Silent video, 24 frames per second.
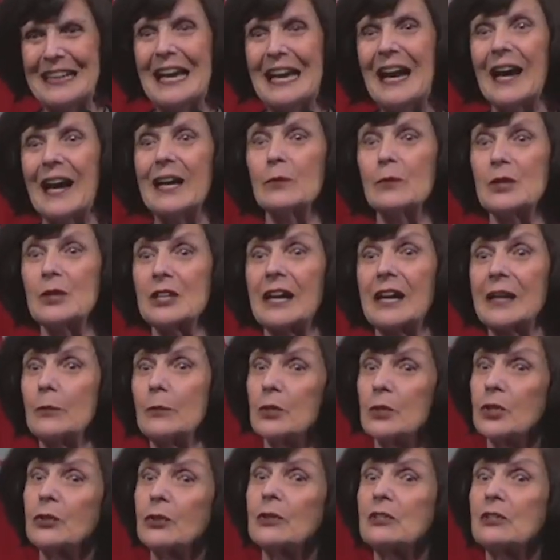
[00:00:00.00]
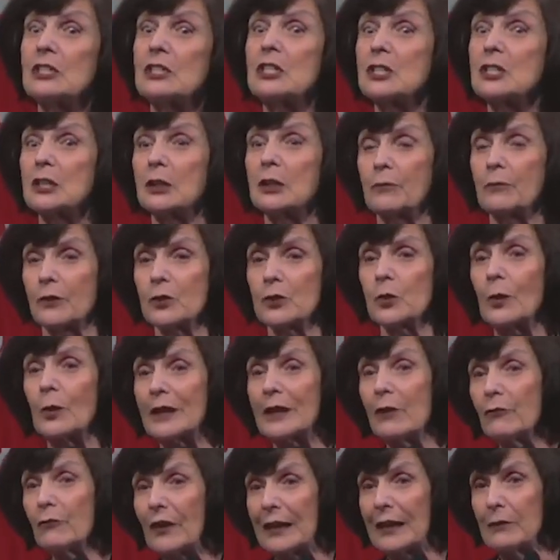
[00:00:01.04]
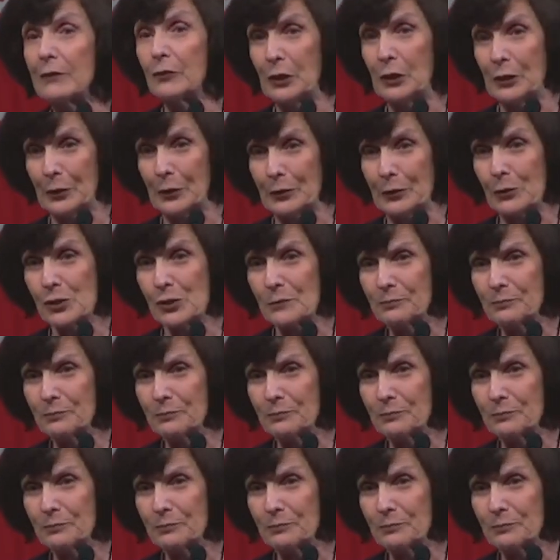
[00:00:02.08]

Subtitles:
I was her assistant for 25 years.